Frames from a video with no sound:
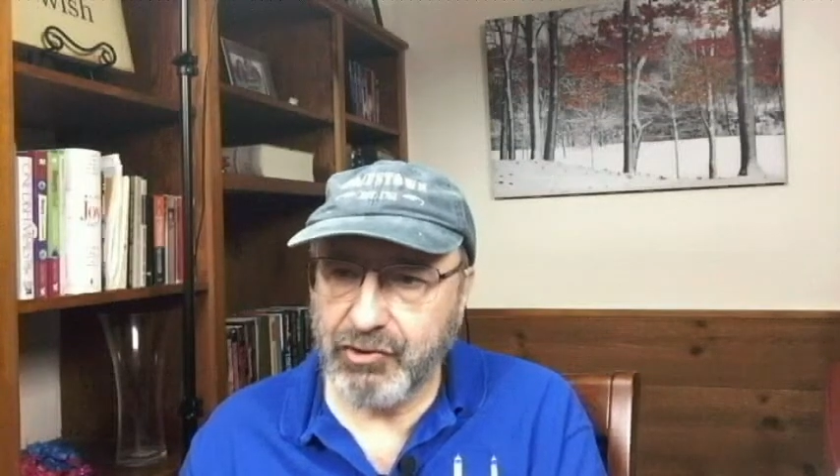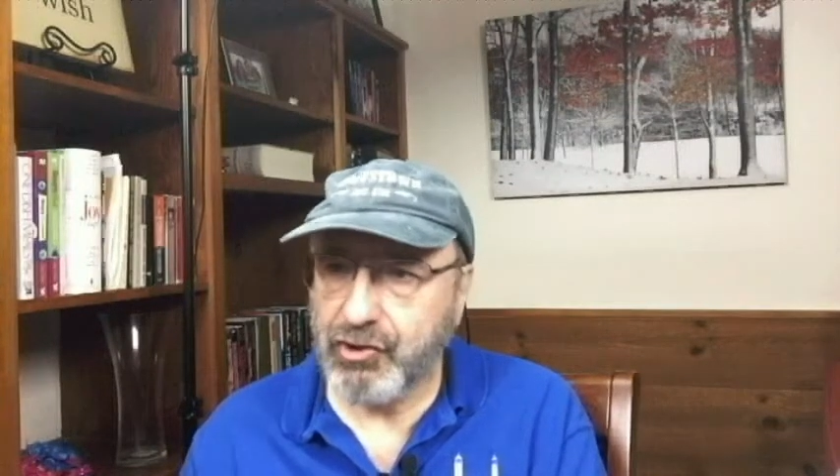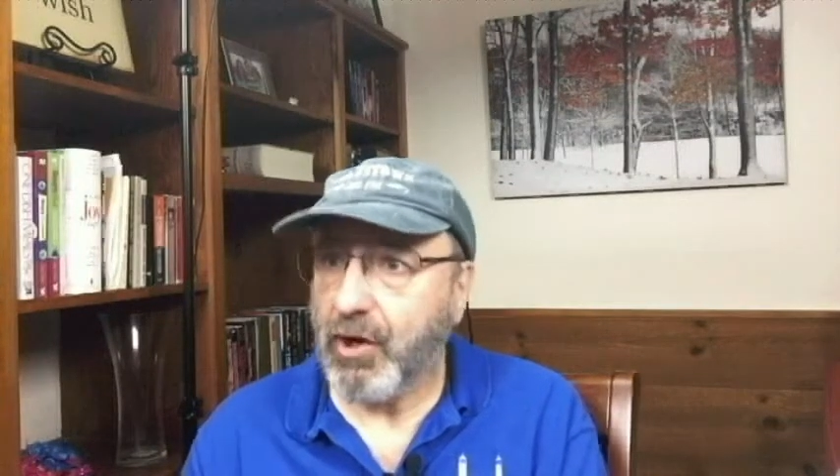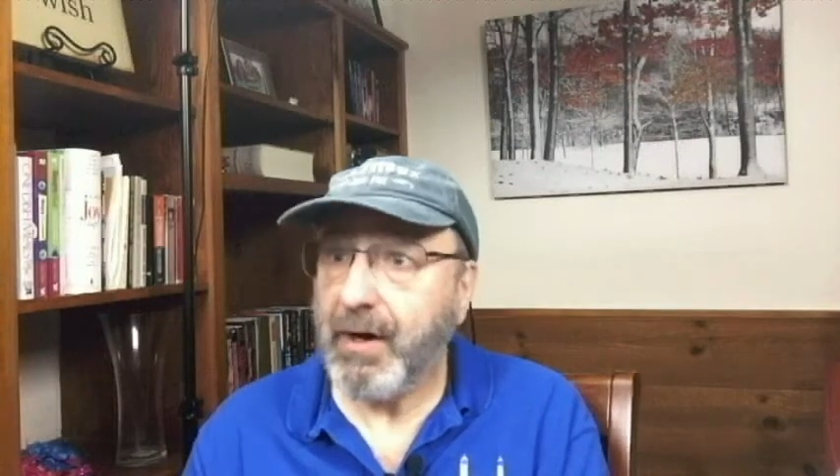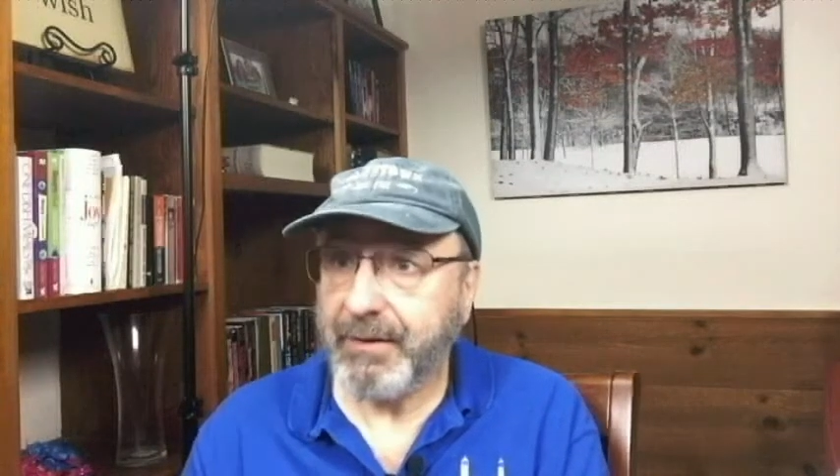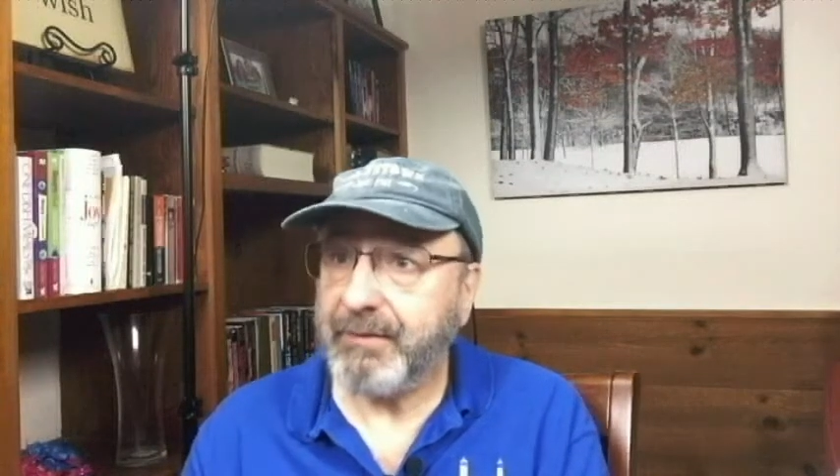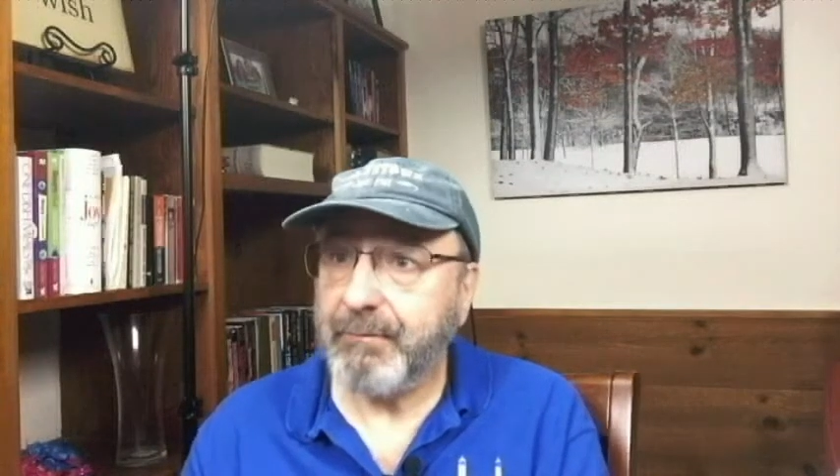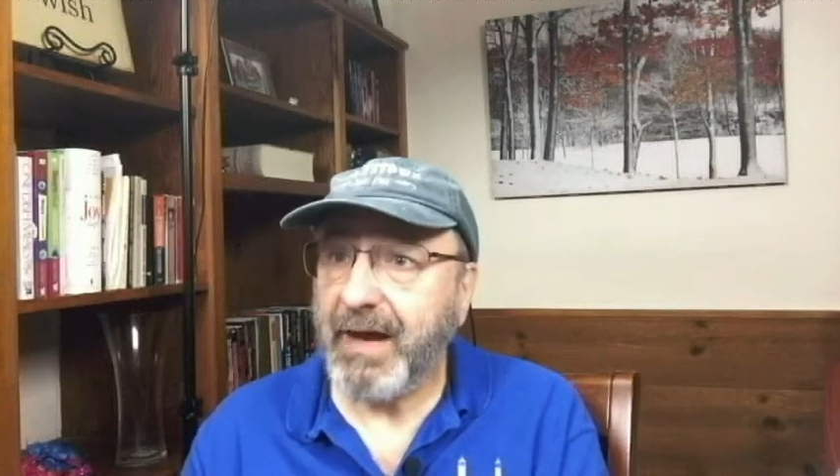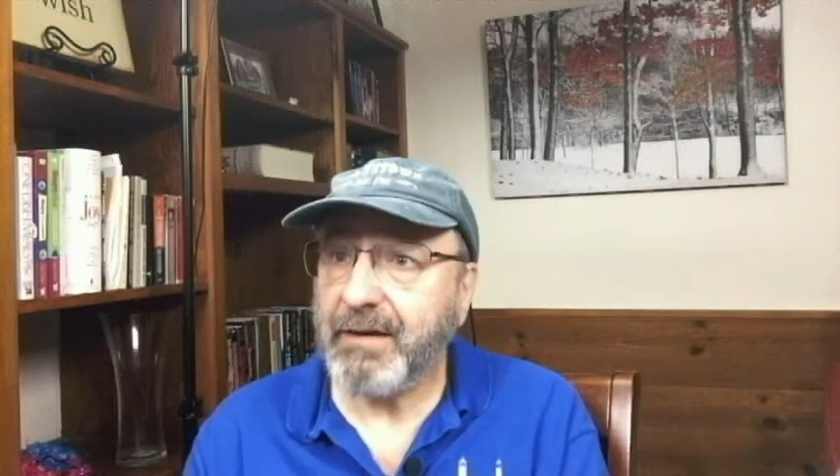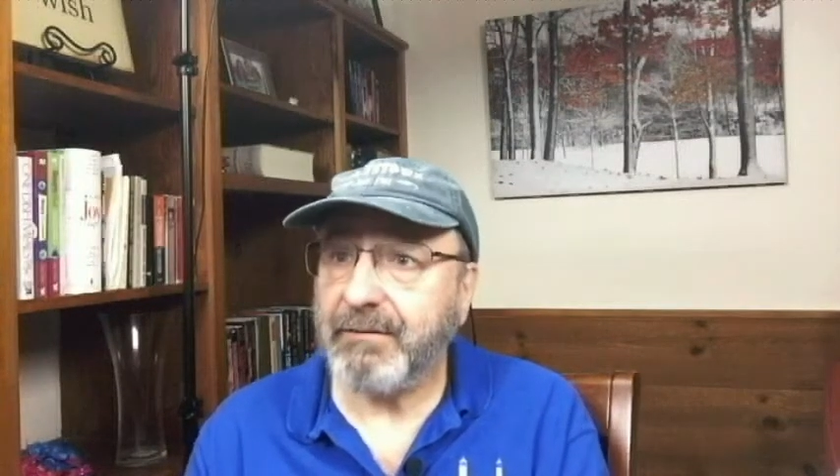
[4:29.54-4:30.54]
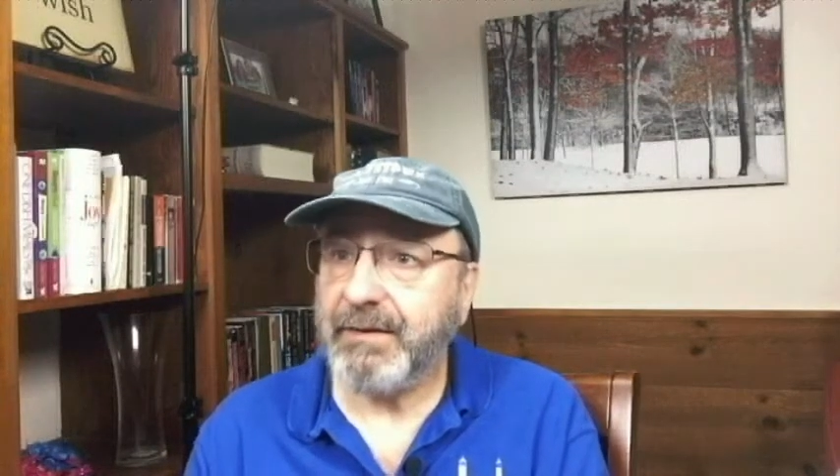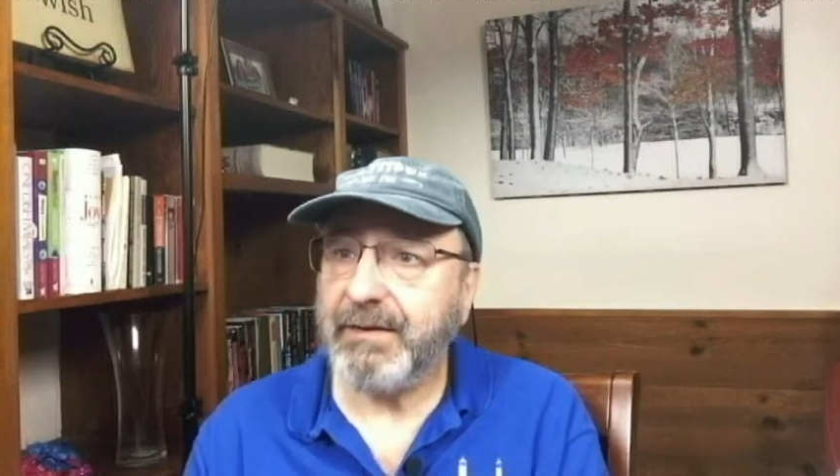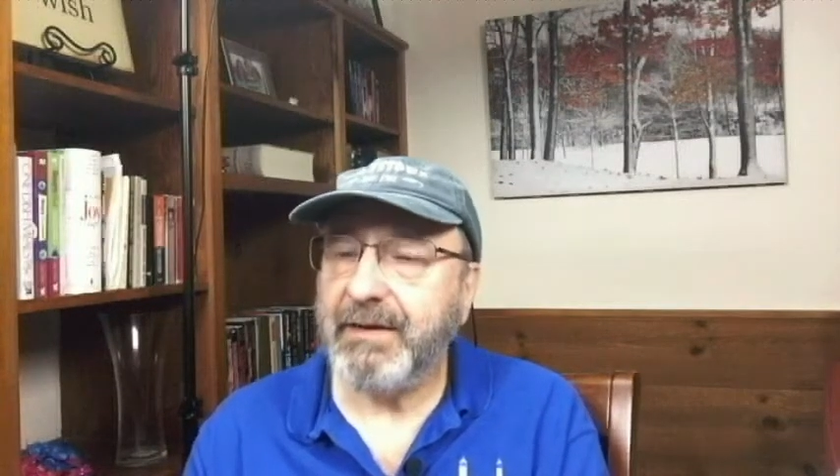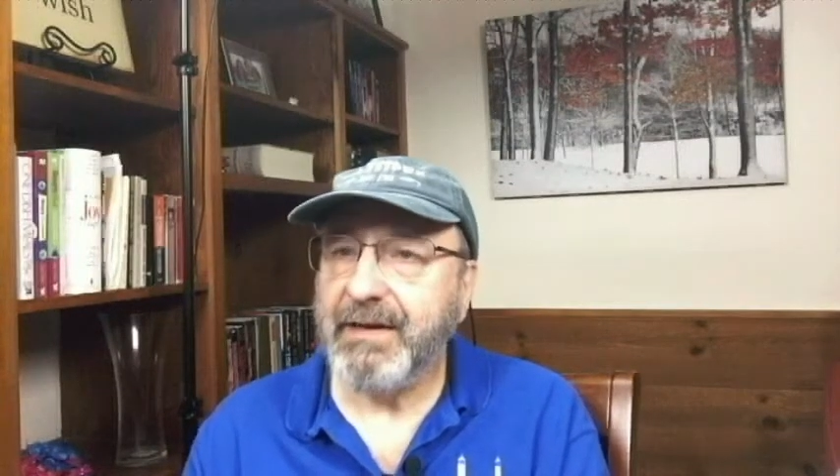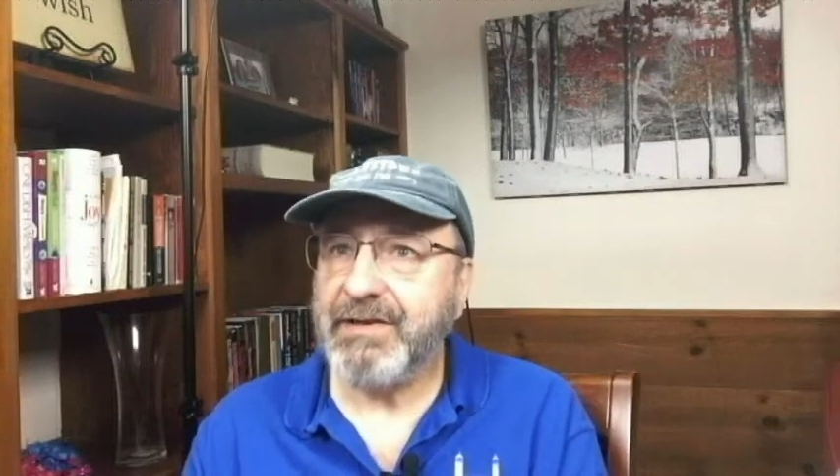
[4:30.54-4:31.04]
John
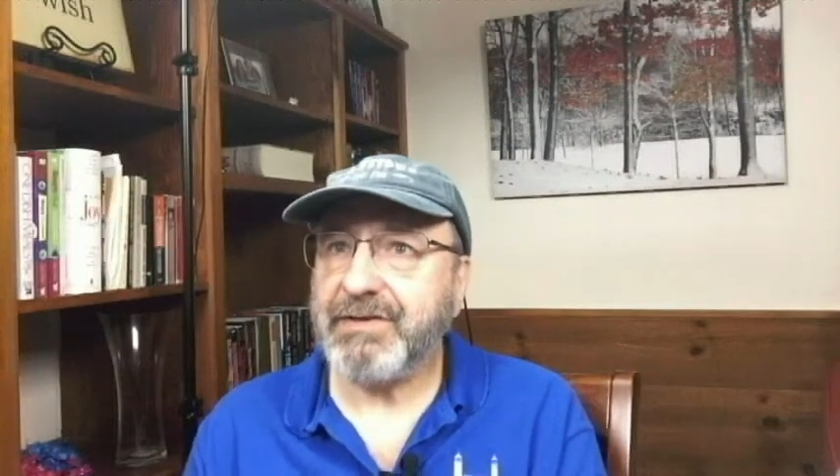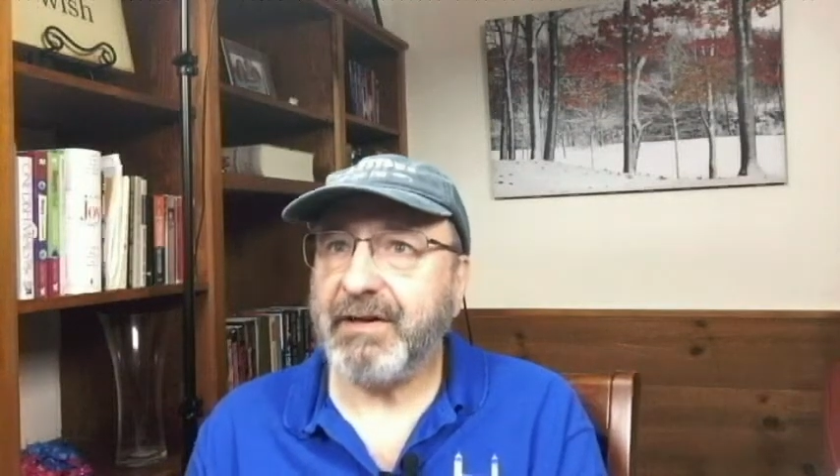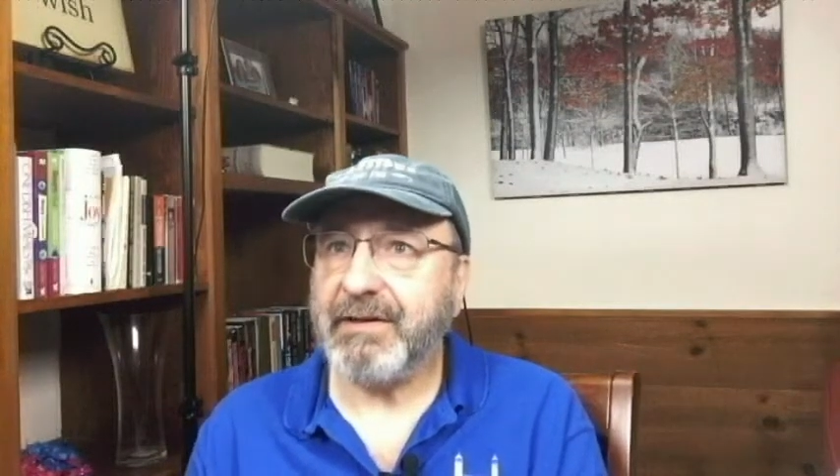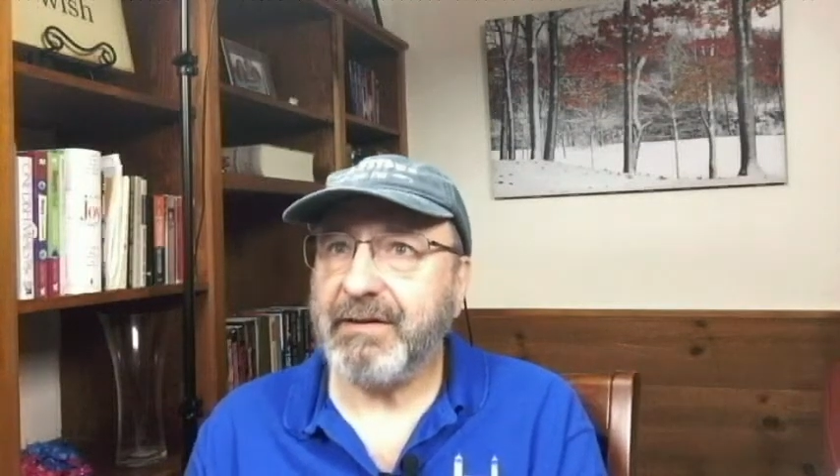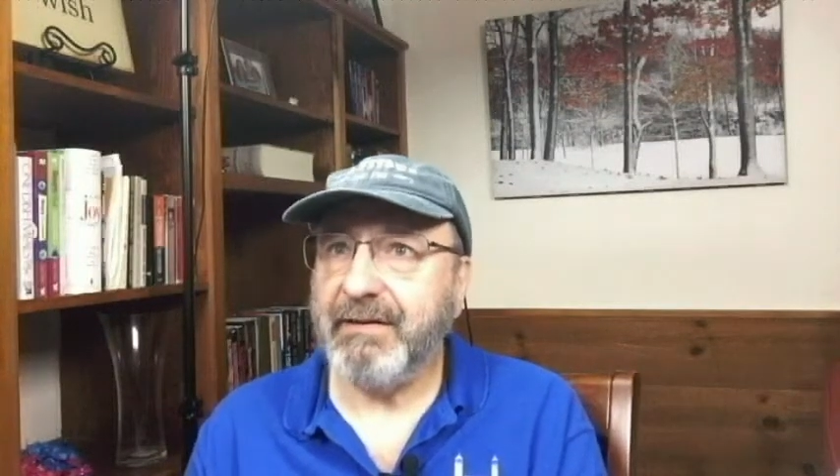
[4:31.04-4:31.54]
McLevine started